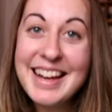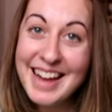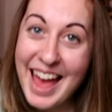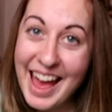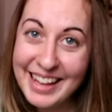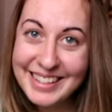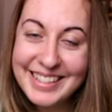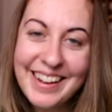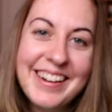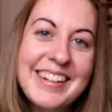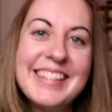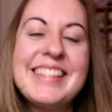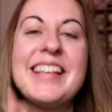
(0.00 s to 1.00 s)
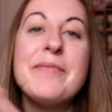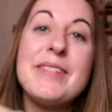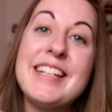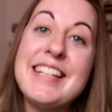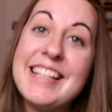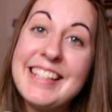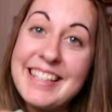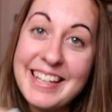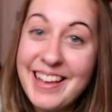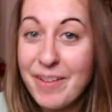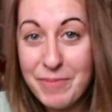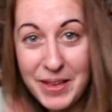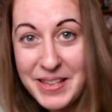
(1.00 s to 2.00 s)
Next are some Disney
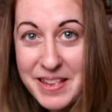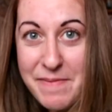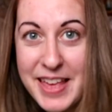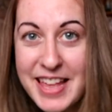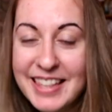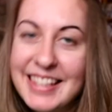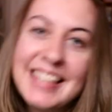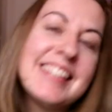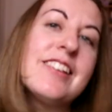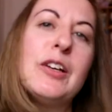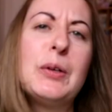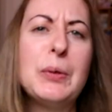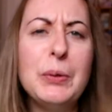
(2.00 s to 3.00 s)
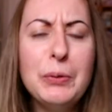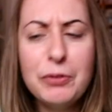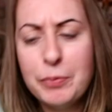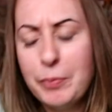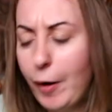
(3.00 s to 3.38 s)
beauty pieces, all from